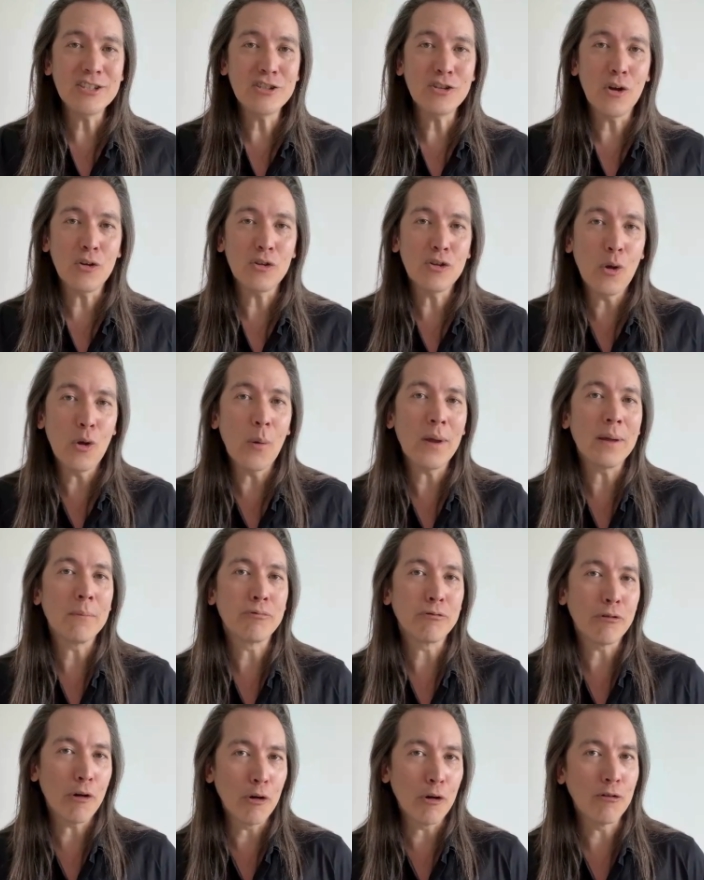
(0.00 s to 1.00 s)
not knowing
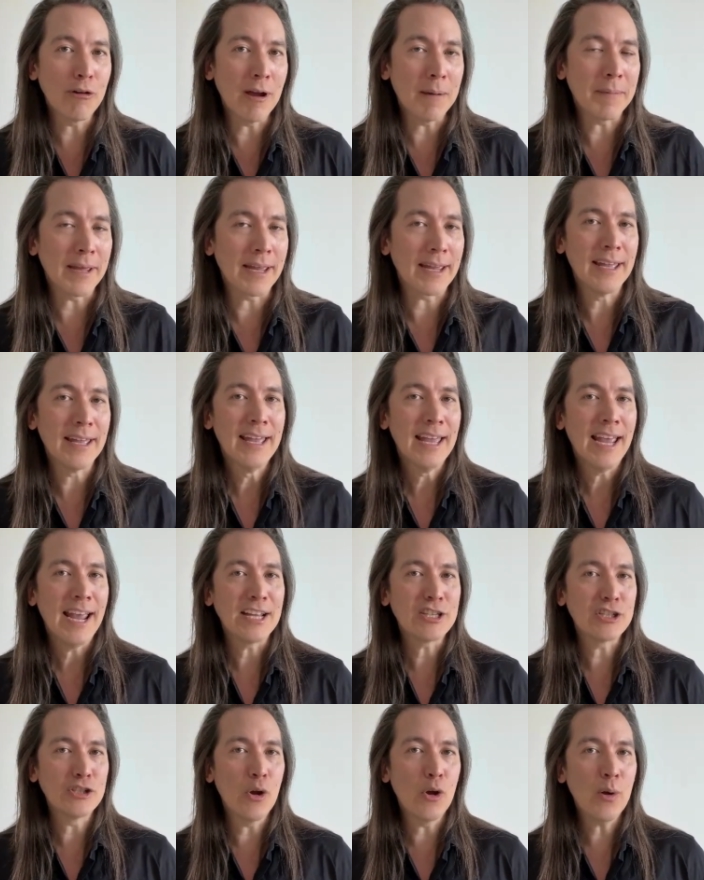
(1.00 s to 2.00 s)
programming.
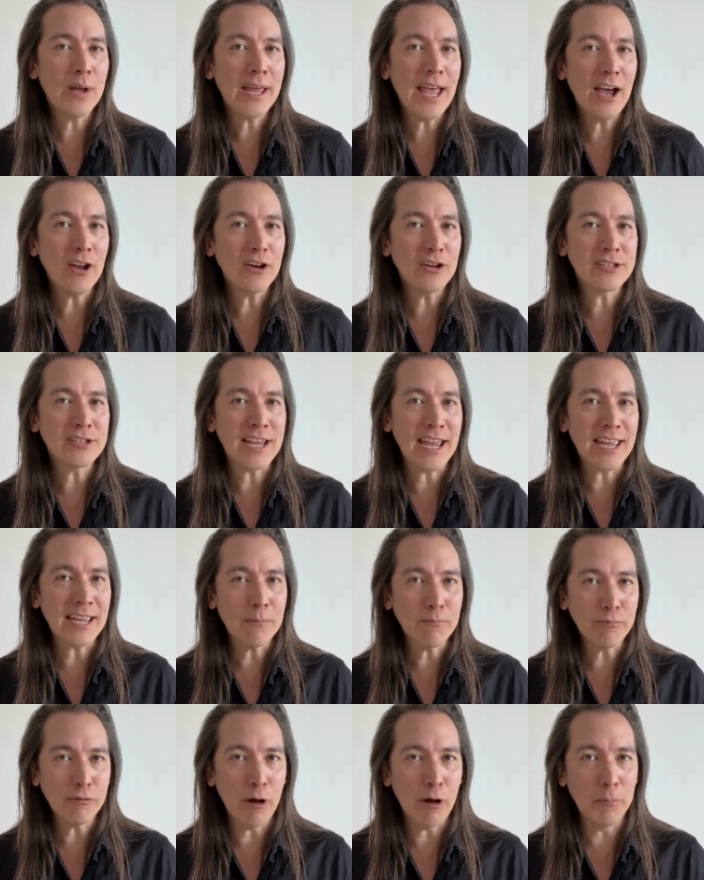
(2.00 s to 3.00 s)
It's knowing how to take a
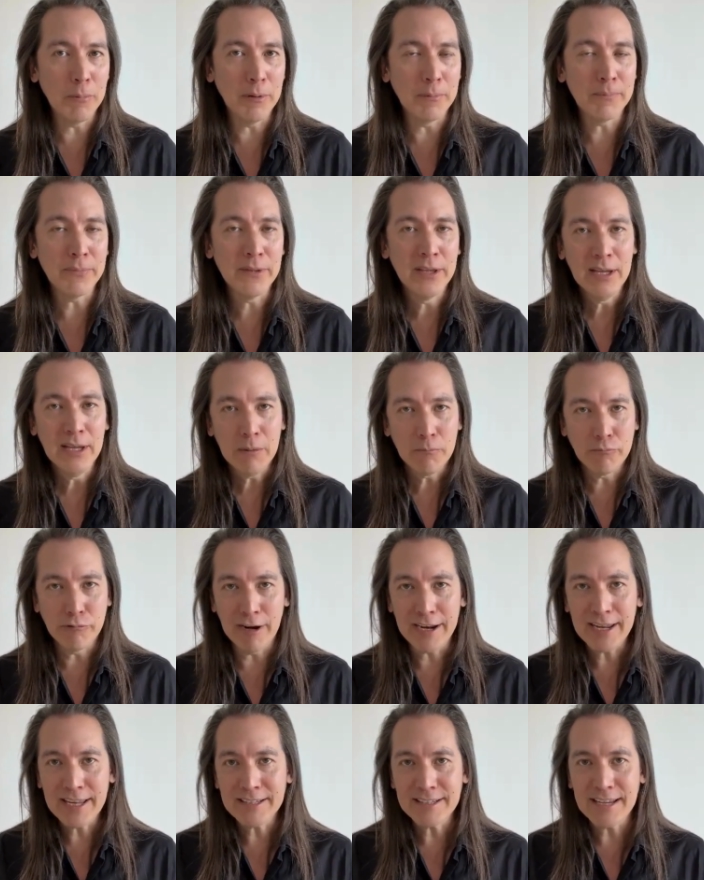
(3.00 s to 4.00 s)
problem,
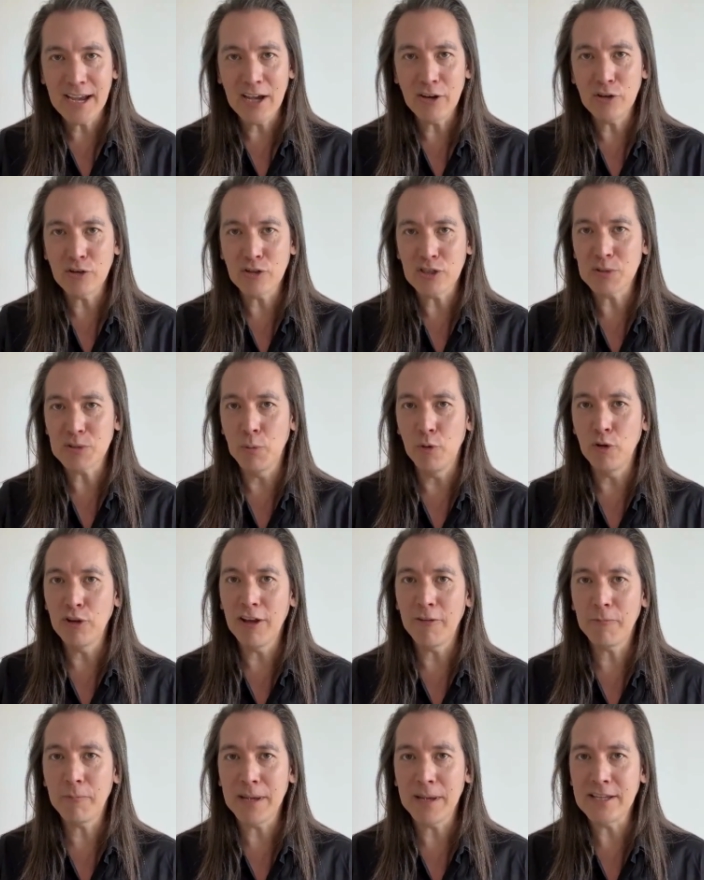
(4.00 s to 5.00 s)
break it down into small
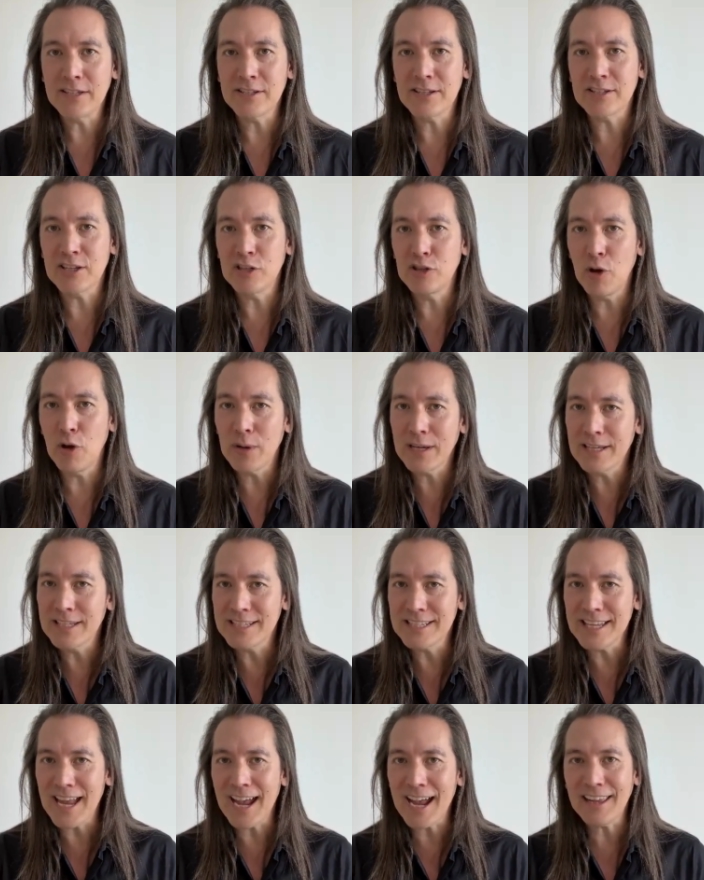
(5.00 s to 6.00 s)
enough pieces, and know
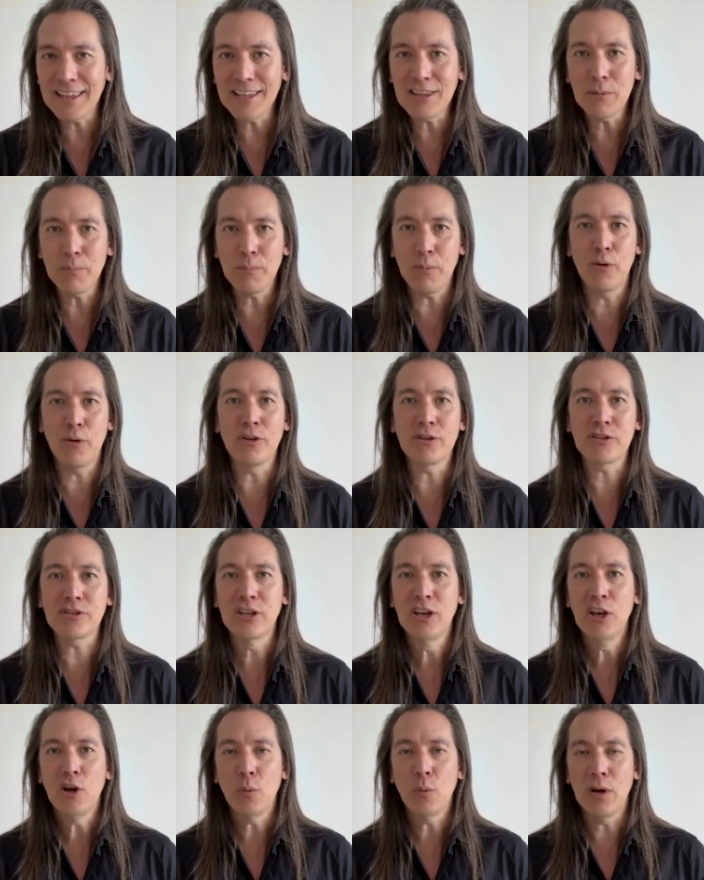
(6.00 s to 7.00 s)
exactly the points
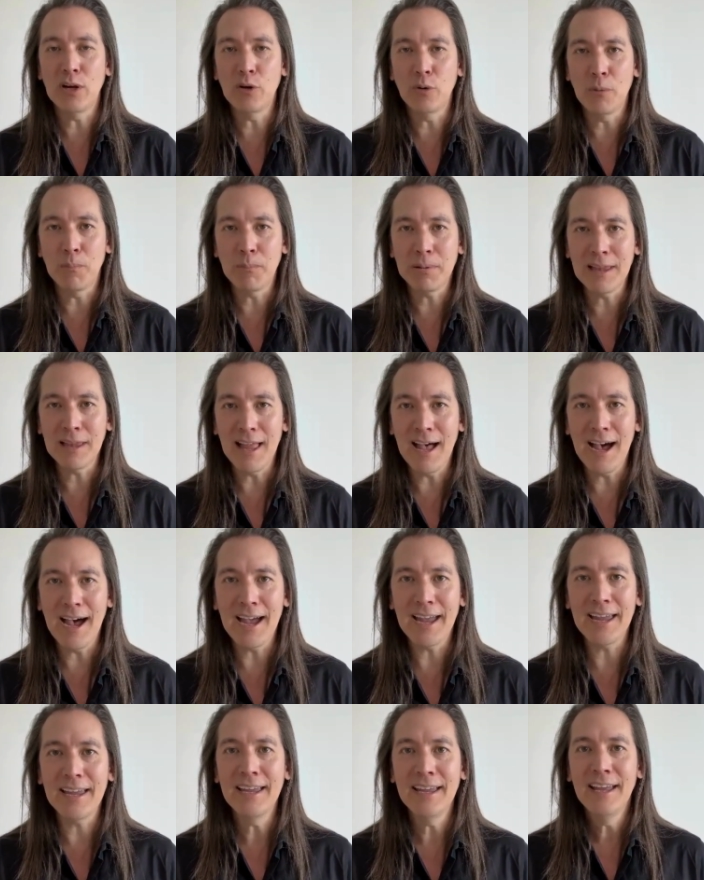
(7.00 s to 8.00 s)
where to
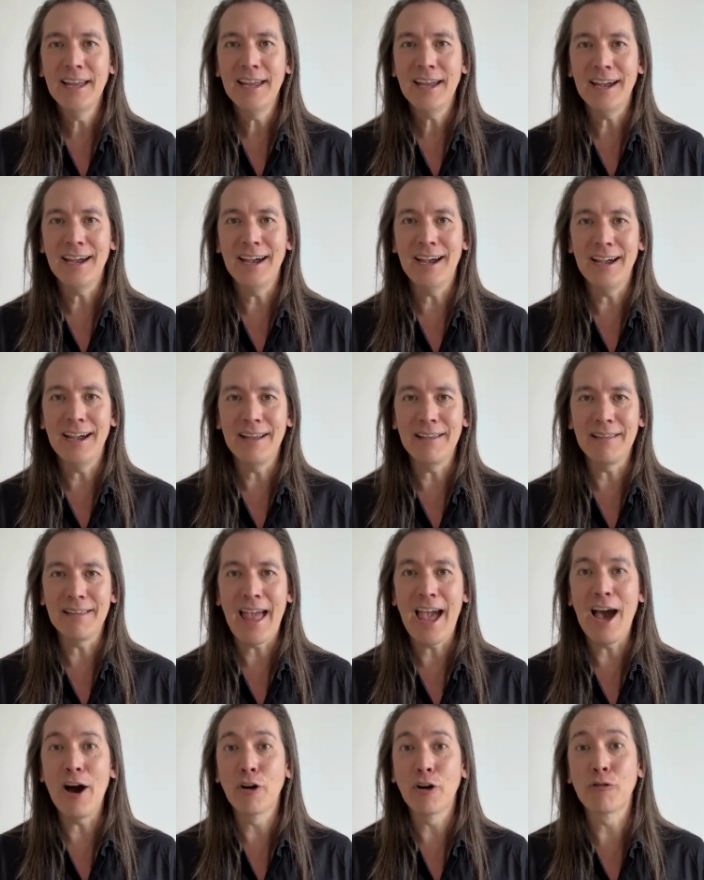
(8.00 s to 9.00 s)
apply
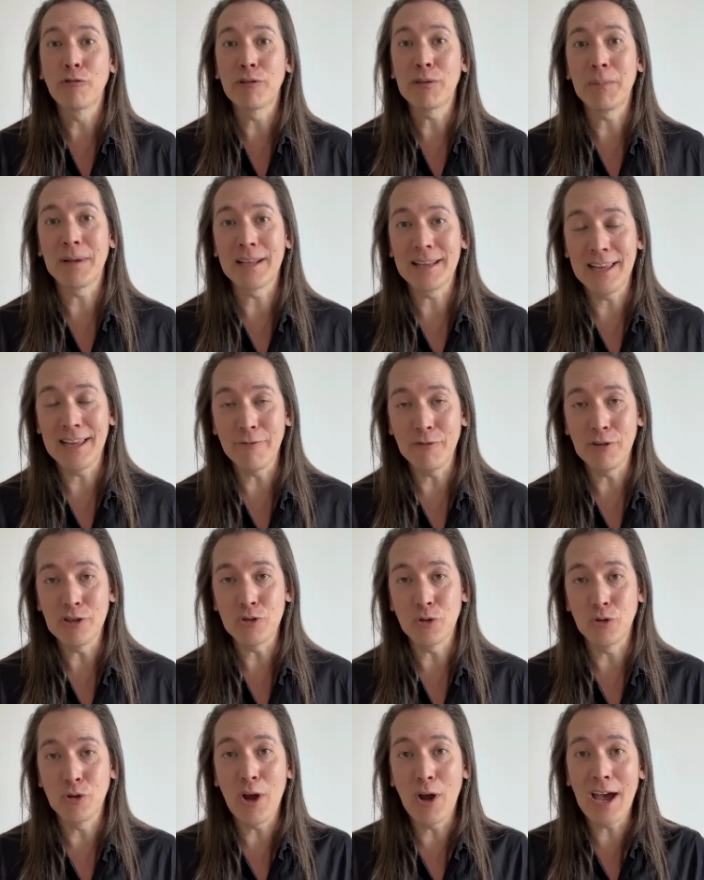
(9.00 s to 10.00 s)
algorithmic leverage,
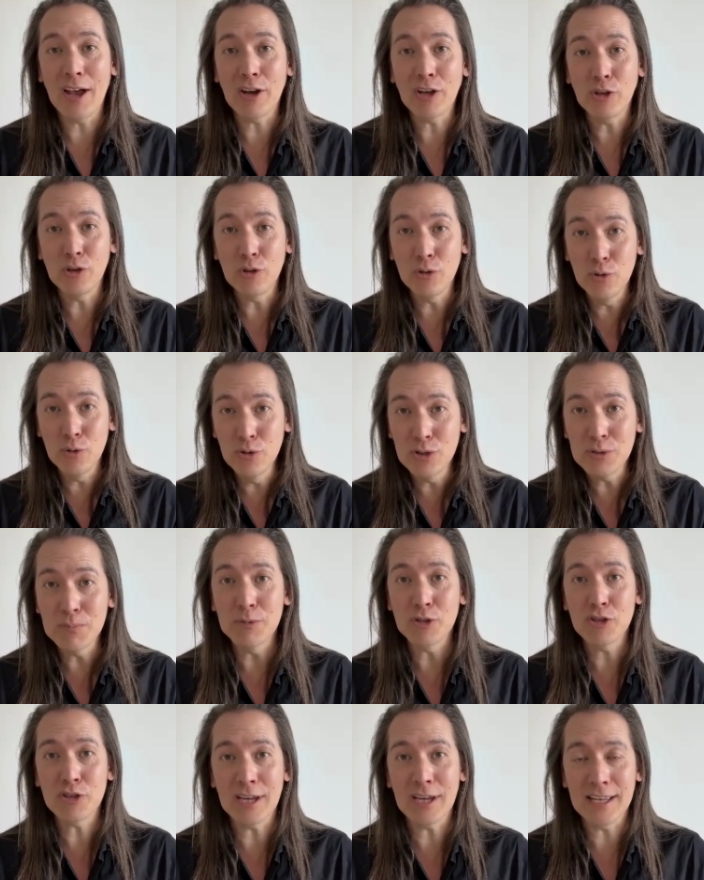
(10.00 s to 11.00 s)
or know how to use
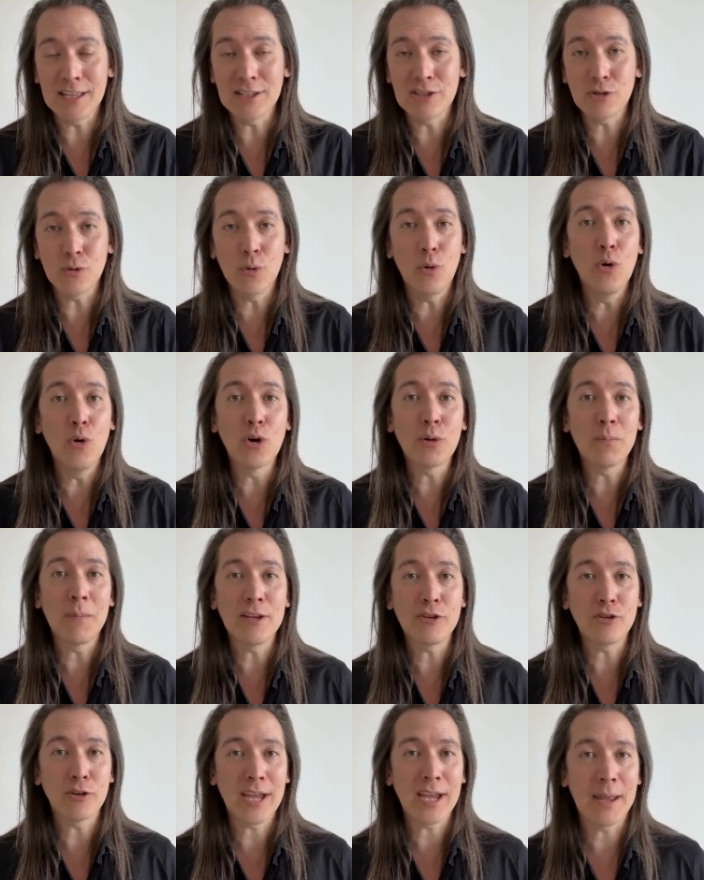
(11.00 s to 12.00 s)
machines to
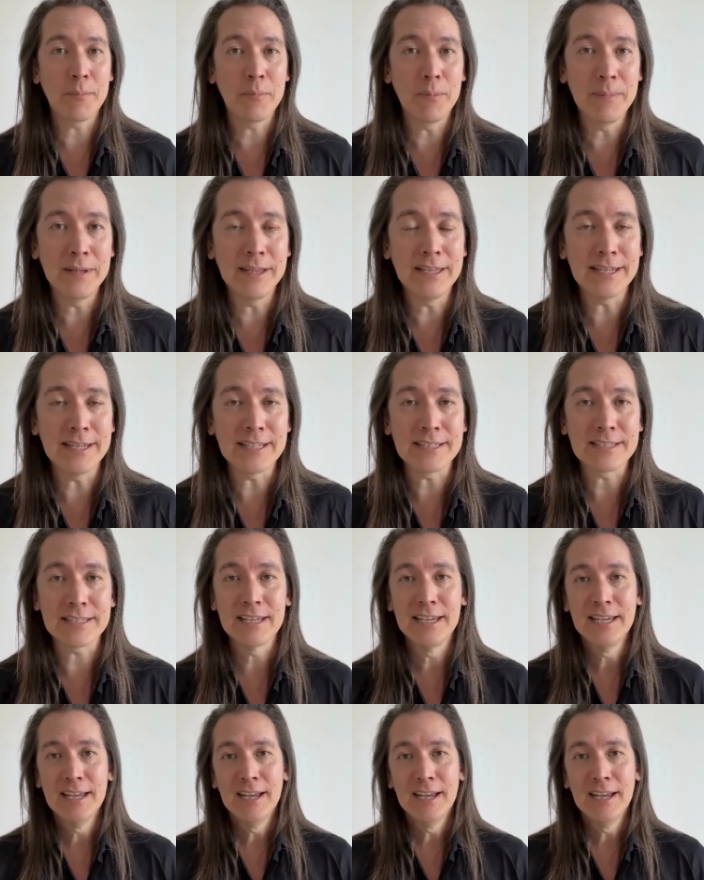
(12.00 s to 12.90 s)
augment your capabilities.